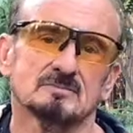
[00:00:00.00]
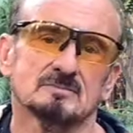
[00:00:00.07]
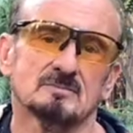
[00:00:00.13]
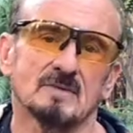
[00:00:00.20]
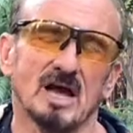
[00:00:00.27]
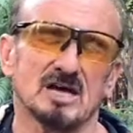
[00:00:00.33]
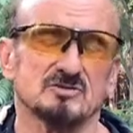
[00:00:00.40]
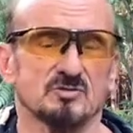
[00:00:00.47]

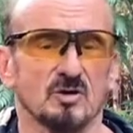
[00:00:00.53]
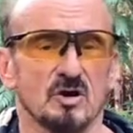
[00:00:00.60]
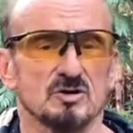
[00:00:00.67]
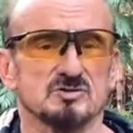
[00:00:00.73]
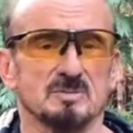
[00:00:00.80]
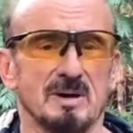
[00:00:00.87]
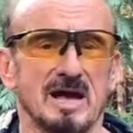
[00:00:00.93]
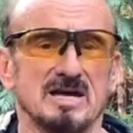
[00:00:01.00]
As far as
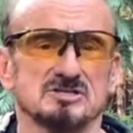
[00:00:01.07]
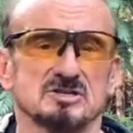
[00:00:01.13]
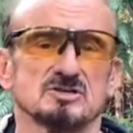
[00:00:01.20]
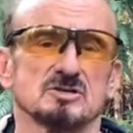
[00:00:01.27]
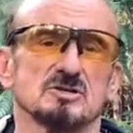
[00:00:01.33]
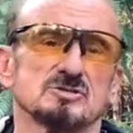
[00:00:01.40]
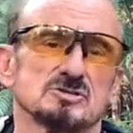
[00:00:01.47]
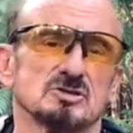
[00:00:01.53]
masks is
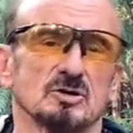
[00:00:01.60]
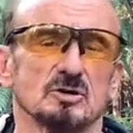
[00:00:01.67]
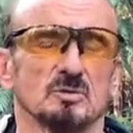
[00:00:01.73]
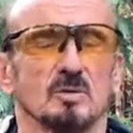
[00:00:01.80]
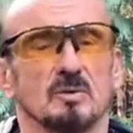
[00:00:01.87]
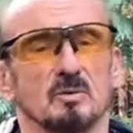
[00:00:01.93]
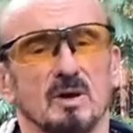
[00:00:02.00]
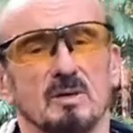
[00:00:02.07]
concerned,
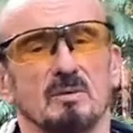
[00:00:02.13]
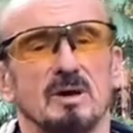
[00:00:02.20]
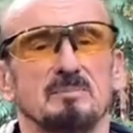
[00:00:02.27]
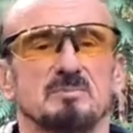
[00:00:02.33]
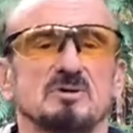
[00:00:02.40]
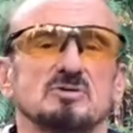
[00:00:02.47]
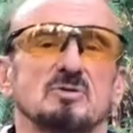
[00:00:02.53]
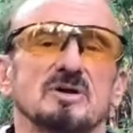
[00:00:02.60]
when we went
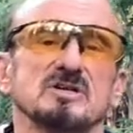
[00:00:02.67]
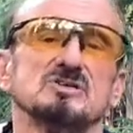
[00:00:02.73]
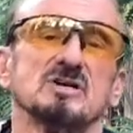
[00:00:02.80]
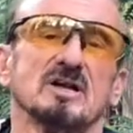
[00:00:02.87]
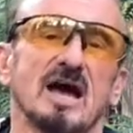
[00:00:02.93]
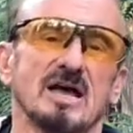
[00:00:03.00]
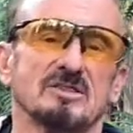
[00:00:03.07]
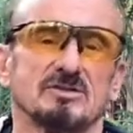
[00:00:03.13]
between
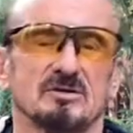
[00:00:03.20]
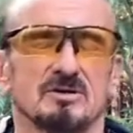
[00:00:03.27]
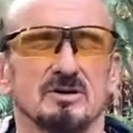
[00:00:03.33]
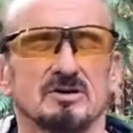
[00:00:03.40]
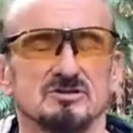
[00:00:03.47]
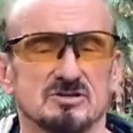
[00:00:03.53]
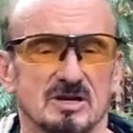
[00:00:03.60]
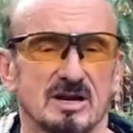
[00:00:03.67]
July 3rd and
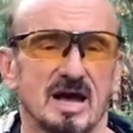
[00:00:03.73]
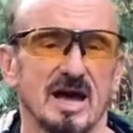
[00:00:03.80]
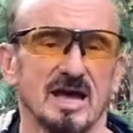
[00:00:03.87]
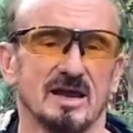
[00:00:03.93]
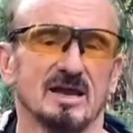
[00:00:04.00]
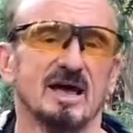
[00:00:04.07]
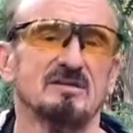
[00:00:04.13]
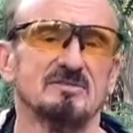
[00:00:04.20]
July
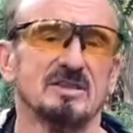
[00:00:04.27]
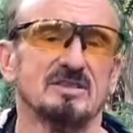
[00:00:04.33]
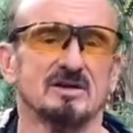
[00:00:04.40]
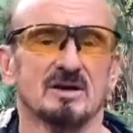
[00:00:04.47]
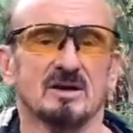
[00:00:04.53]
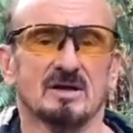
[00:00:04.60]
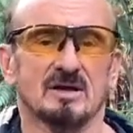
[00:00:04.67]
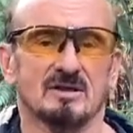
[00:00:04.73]
11th,
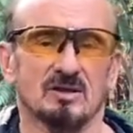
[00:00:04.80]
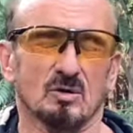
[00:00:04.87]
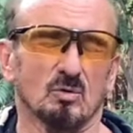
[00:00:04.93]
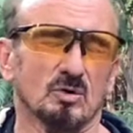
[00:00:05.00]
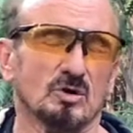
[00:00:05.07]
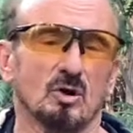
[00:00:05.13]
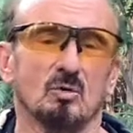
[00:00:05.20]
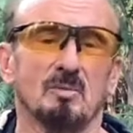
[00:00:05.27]
there were
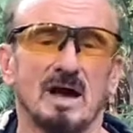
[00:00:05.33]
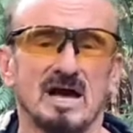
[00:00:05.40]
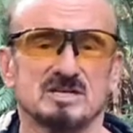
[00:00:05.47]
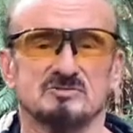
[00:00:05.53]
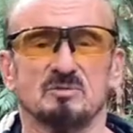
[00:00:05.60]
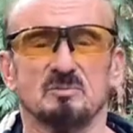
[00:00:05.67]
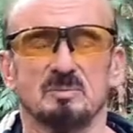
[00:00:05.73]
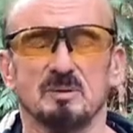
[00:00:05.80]
no masks
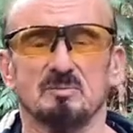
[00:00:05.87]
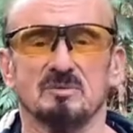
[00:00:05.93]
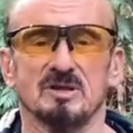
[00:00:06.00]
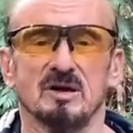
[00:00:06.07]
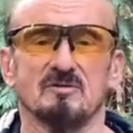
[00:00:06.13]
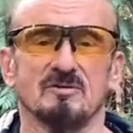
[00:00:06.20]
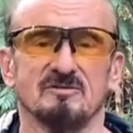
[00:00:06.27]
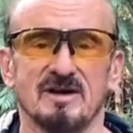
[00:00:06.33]
for people that
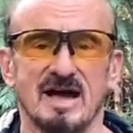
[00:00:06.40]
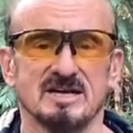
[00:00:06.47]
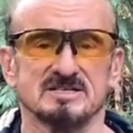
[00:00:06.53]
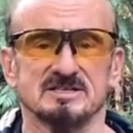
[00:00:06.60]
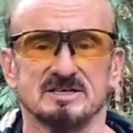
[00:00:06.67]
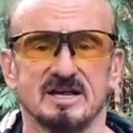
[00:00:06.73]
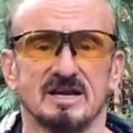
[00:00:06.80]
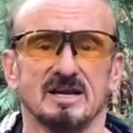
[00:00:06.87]
were
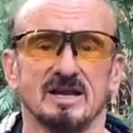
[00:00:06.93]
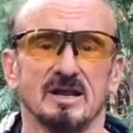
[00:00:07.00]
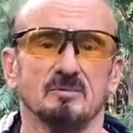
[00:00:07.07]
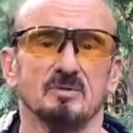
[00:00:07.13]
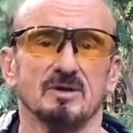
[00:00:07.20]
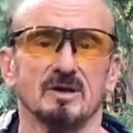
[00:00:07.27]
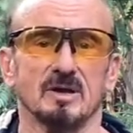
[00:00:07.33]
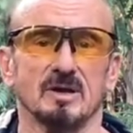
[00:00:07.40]
vaccinated, and
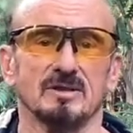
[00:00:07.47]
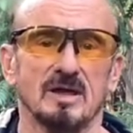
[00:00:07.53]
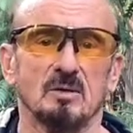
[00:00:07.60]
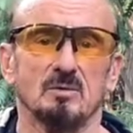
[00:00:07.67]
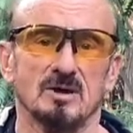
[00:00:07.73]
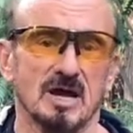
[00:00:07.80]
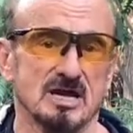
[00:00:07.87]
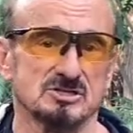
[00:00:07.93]
they were
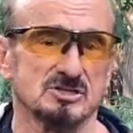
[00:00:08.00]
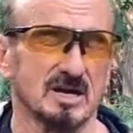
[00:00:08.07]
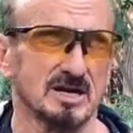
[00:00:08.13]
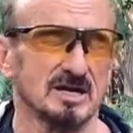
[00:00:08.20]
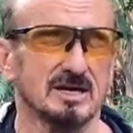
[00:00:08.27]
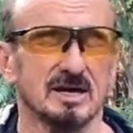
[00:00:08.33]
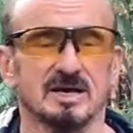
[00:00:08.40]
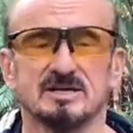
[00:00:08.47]
not
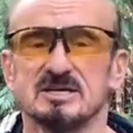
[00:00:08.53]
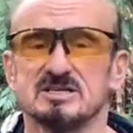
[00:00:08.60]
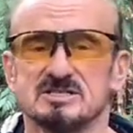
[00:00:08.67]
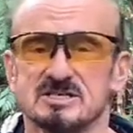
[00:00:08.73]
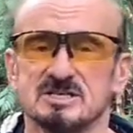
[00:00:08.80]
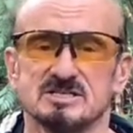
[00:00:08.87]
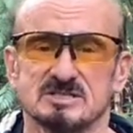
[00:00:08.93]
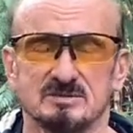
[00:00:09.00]
checking. I did
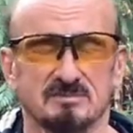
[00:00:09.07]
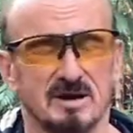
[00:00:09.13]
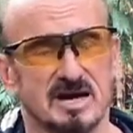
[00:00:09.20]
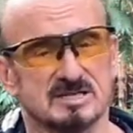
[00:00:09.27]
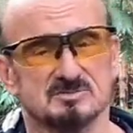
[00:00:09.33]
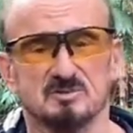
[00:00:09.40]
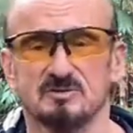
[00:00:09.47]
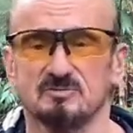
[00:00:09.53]
see some masks,
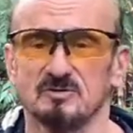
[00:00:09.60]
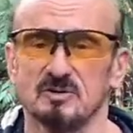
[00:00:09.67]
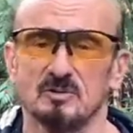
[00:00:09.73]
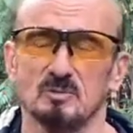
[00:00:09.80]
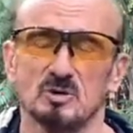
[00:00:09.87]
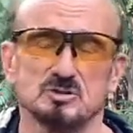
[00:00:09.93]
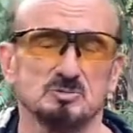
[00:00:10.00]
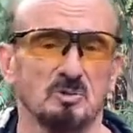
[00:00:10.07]
but for the
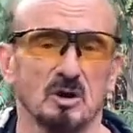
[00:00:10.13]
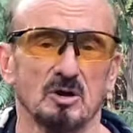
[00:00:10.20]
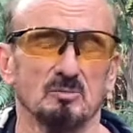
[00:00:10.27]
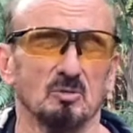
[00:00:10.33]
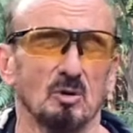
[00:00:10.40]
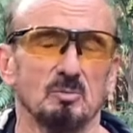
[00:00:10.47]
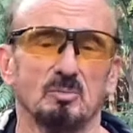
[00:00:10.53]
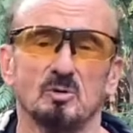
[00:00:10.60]
most part,
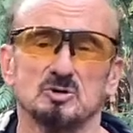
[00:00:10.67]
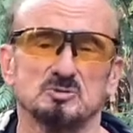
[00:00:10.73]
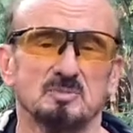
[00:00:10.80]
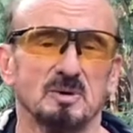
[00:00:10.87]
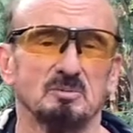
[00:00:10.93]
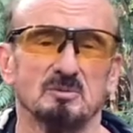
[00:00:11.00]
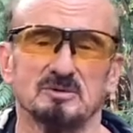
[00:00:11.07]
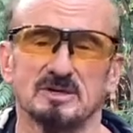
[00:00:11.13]
most
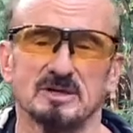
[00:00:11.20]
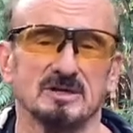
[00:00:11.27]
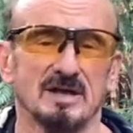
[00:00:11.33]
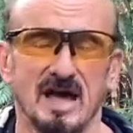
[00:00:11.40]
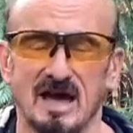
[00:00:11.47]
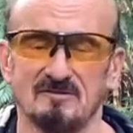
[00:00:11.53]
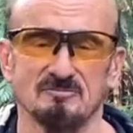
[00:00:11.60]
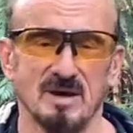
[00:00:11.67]
people didn't
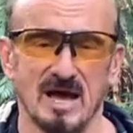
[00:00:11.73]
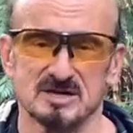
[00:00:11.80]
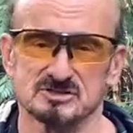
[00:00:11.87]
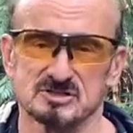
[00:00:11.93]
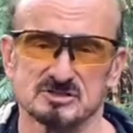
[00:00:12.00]
have masks.